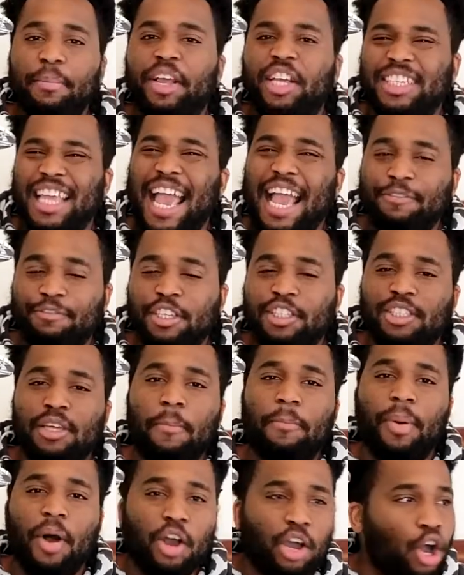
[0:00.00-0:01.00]
because I have to
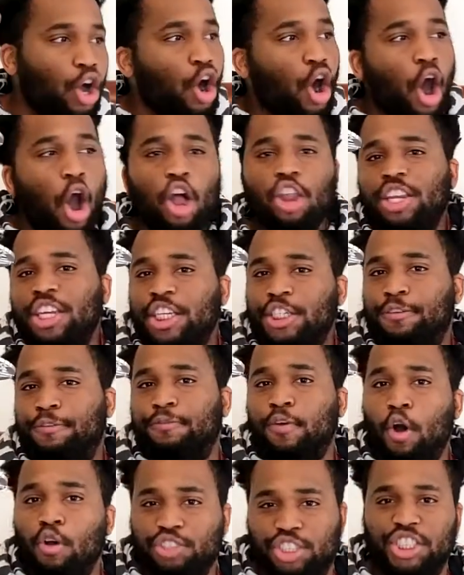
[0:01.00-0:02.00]
debunk all of this
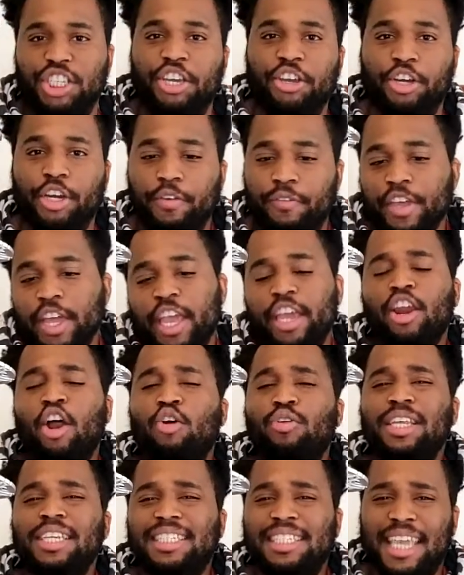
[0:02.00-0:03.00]
false narrative and
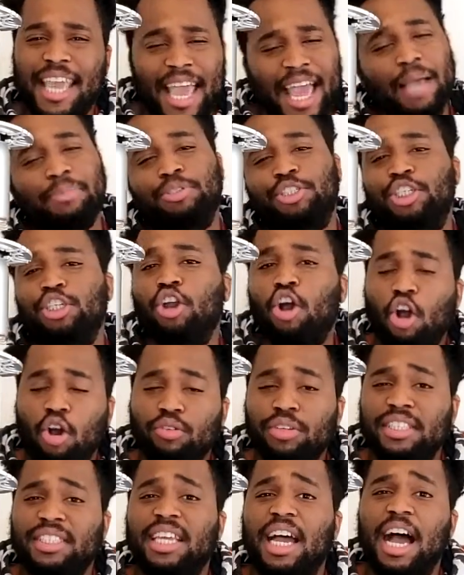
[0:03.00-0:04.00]
all these cap shit
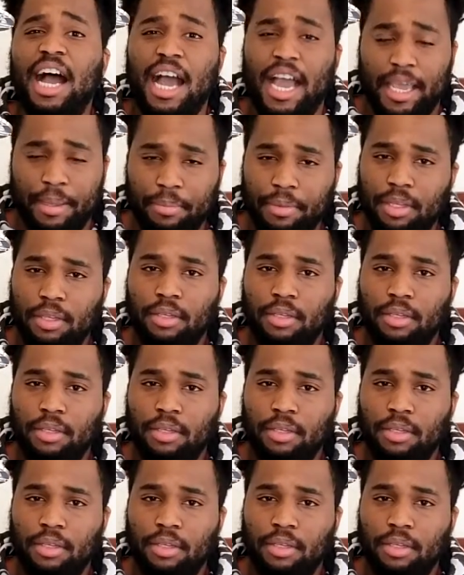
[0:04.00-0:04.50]
all the time.